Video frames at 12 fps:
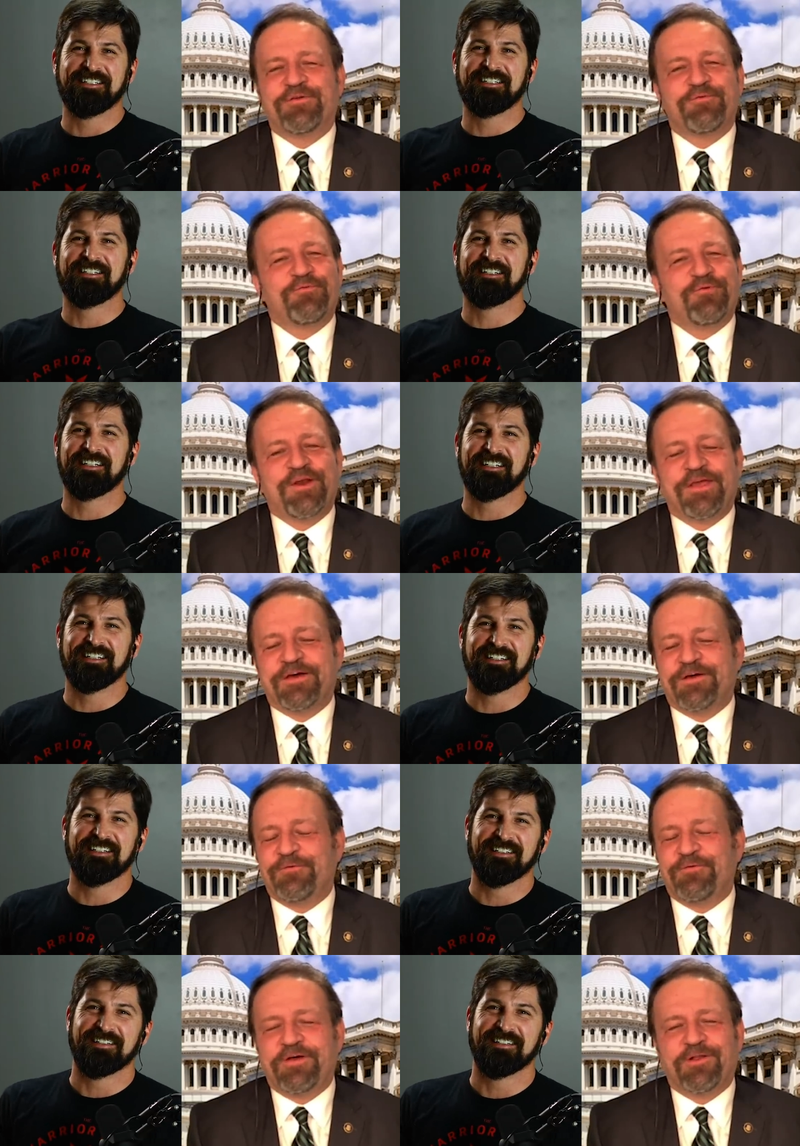Speaker 1: the real,
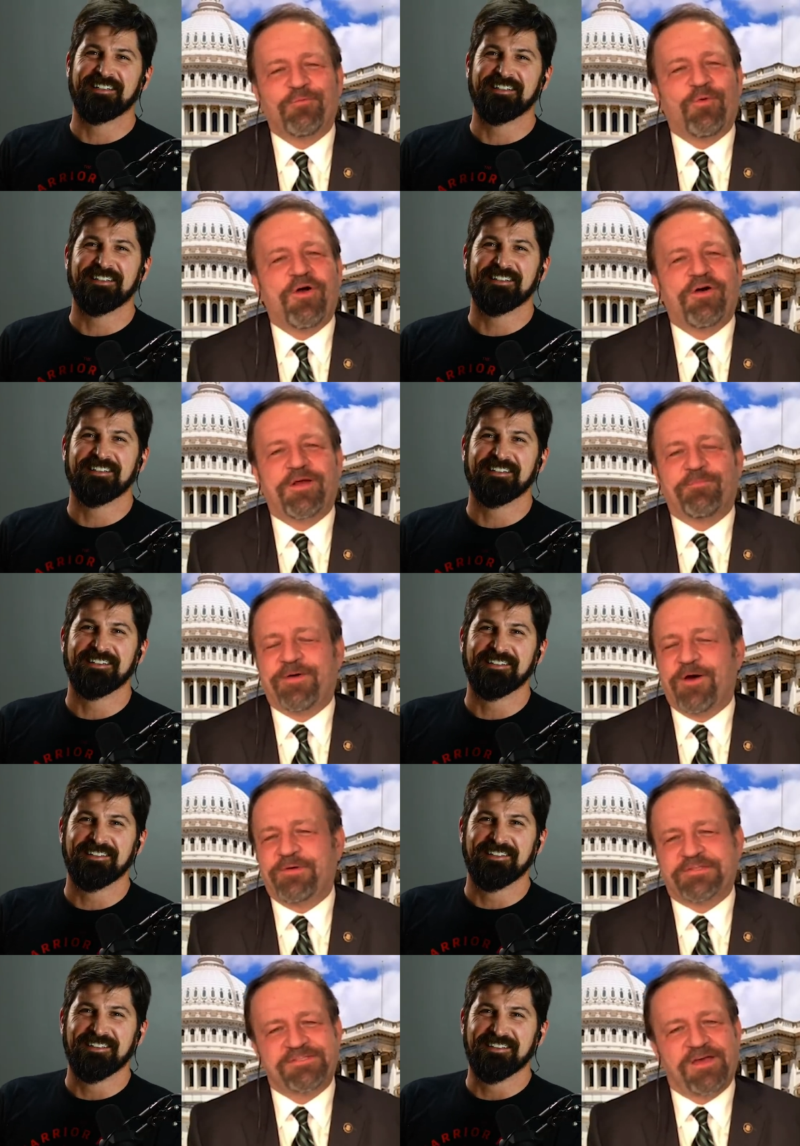real warrior
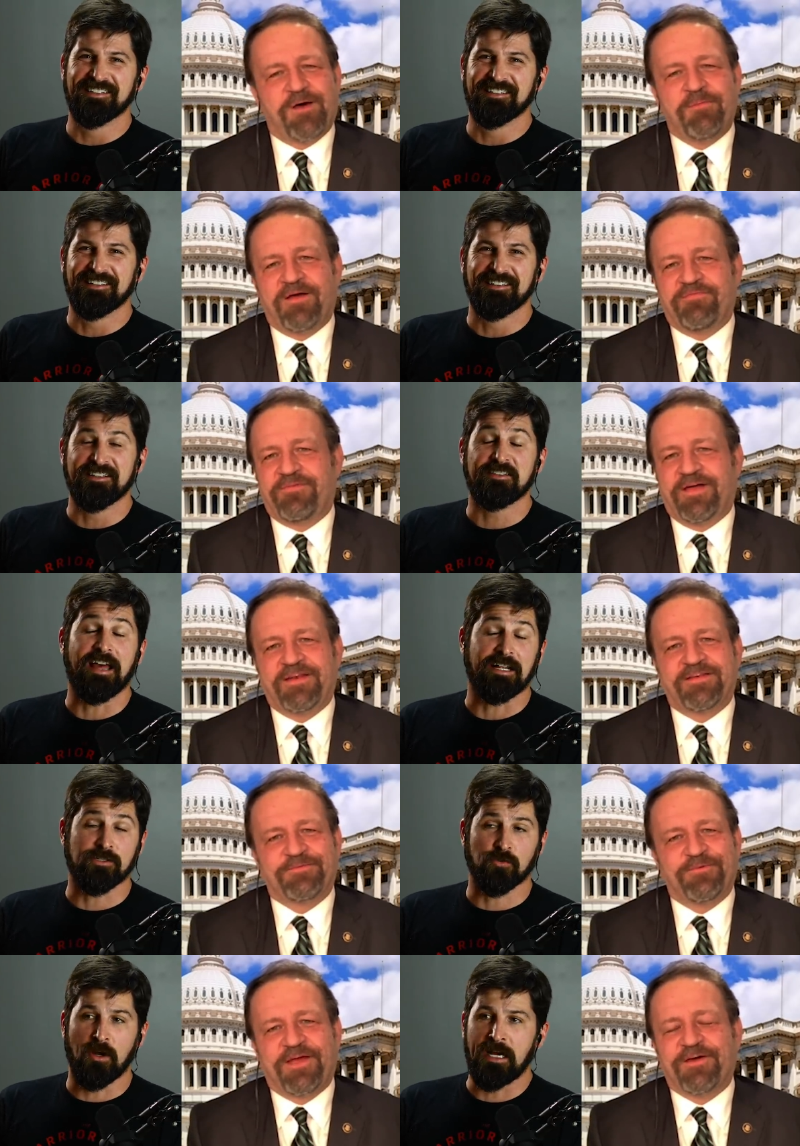poets are, my friend.
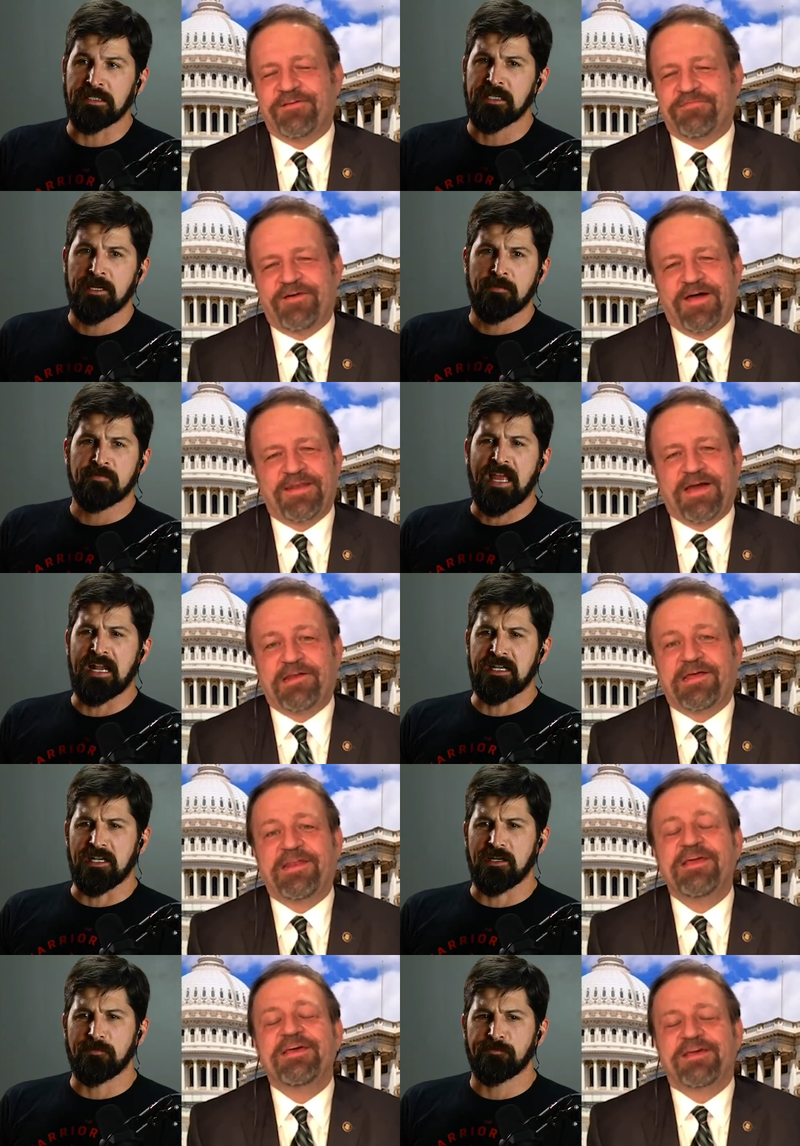That's we're right. We're going to find out.
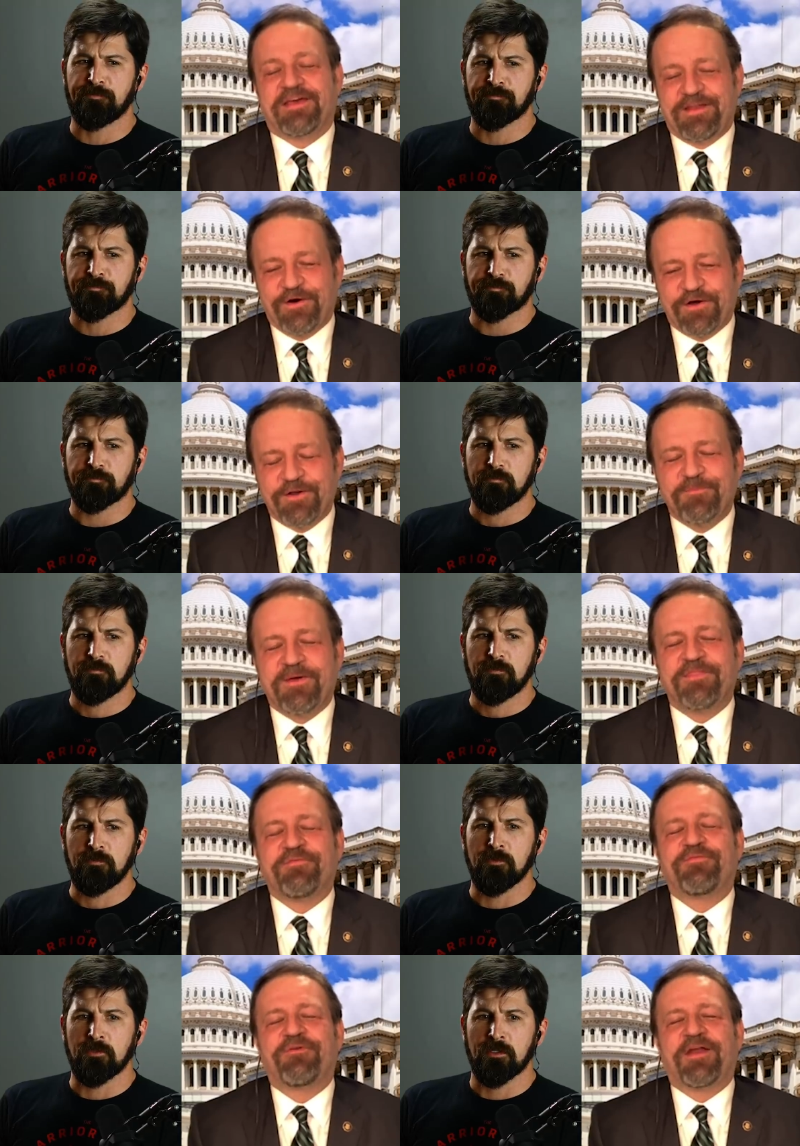And, and you're going to be at the
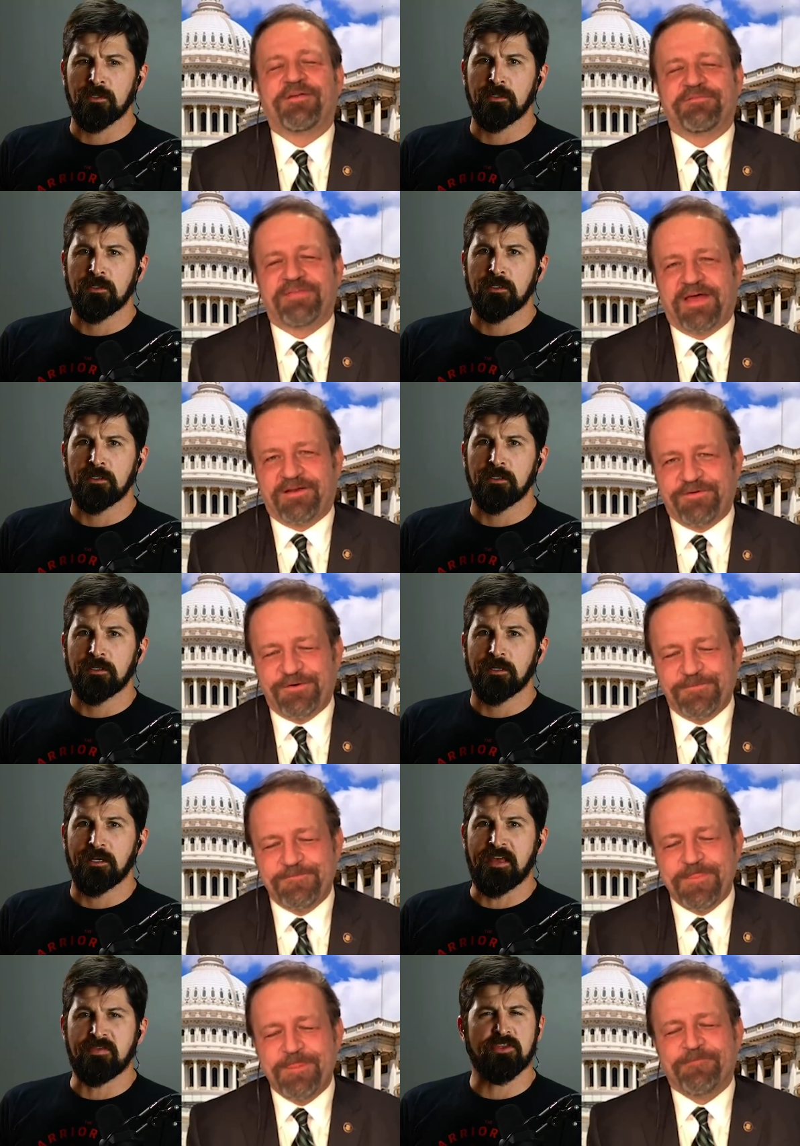front of that group.
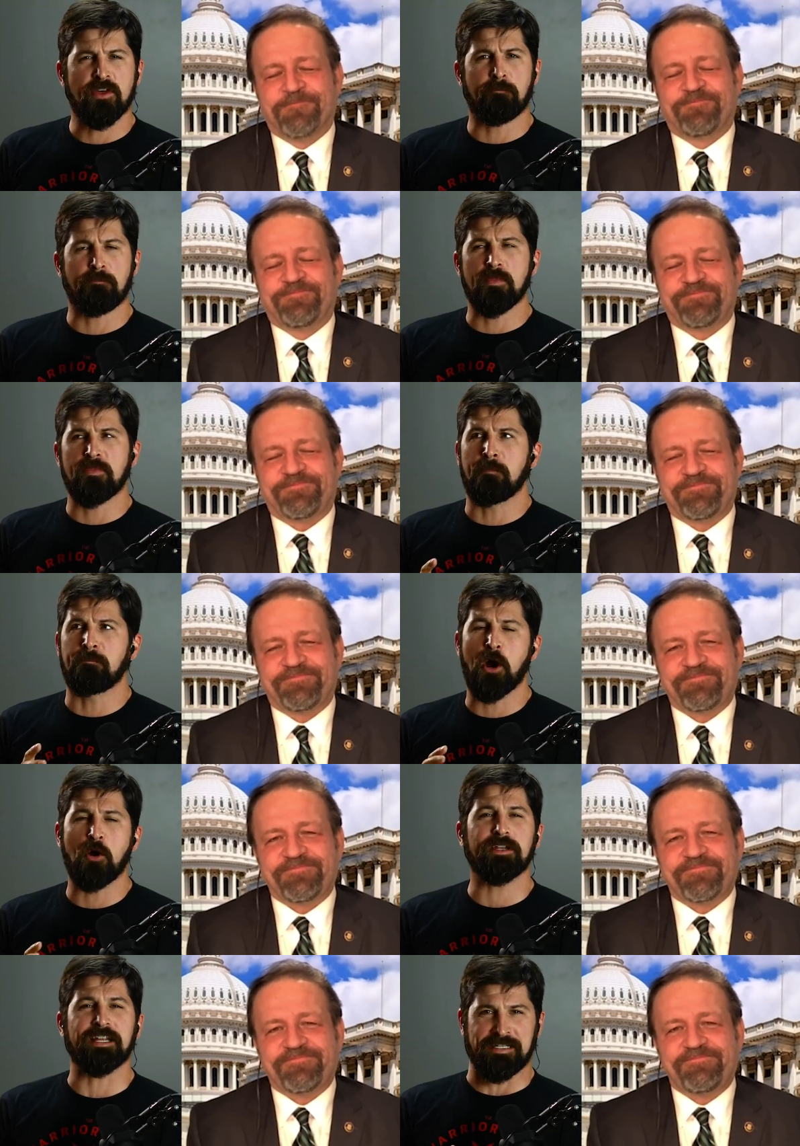
Speaker 2: And the the
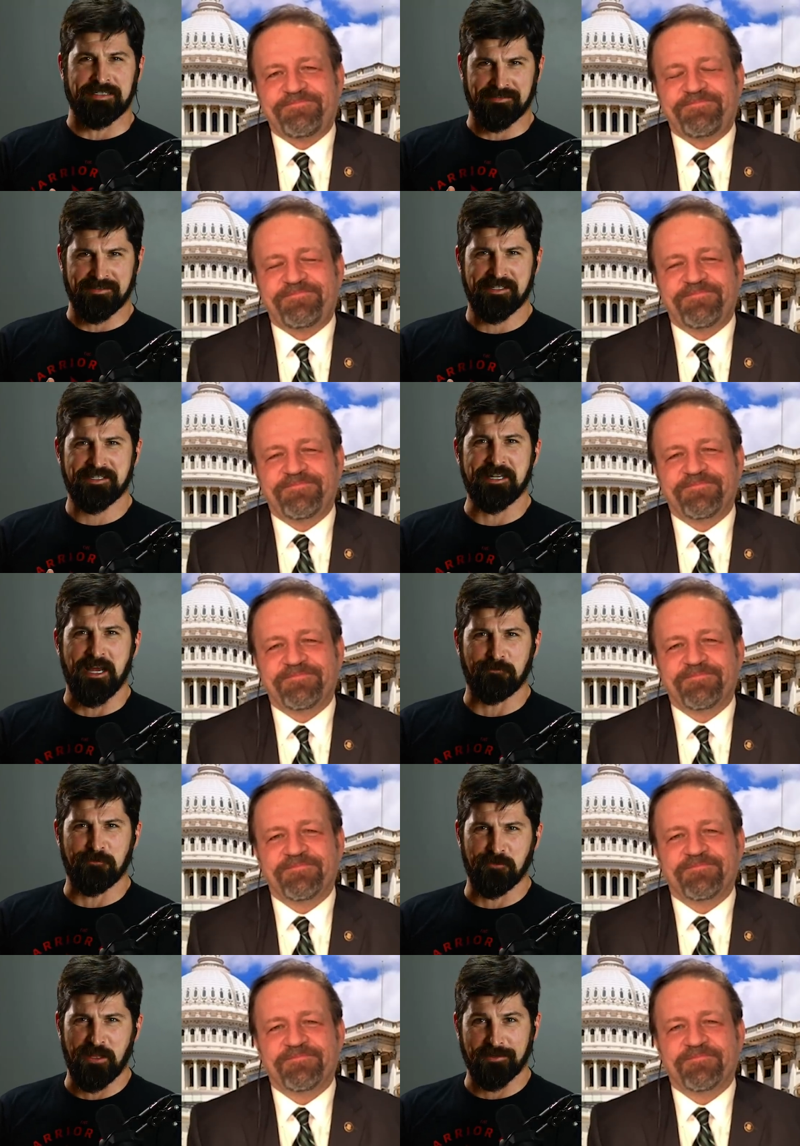boating
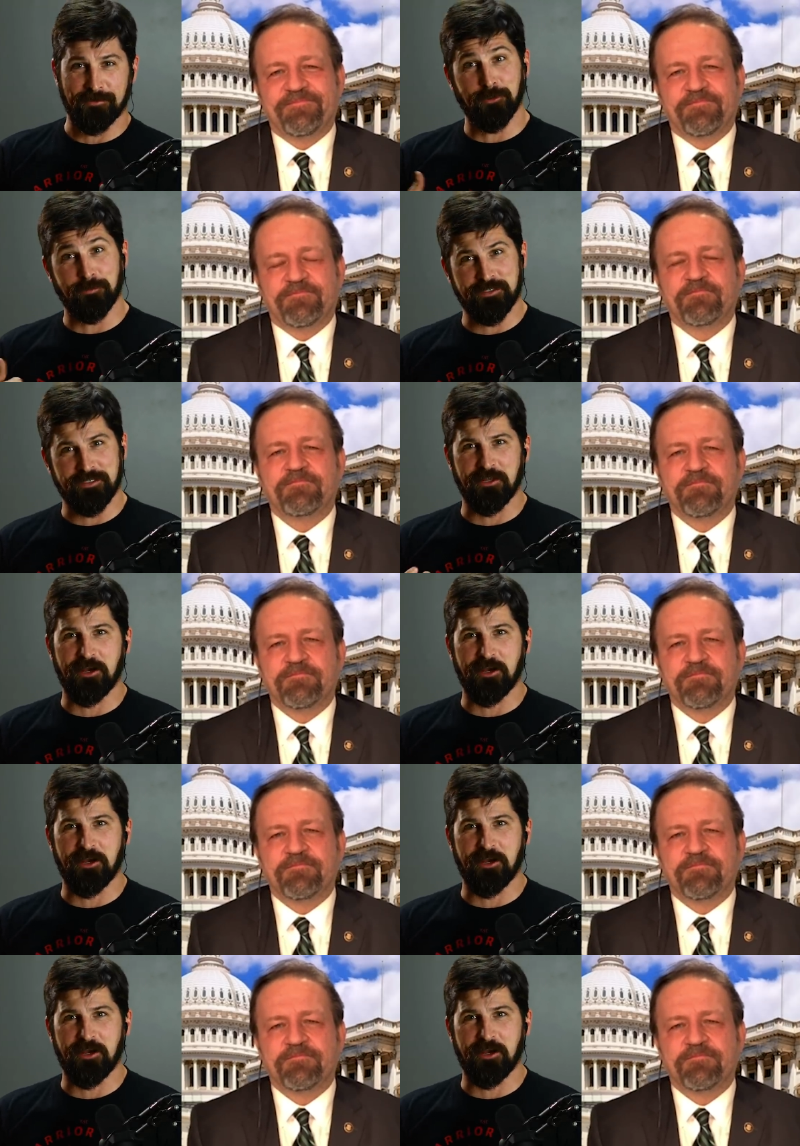stuff of like, oops,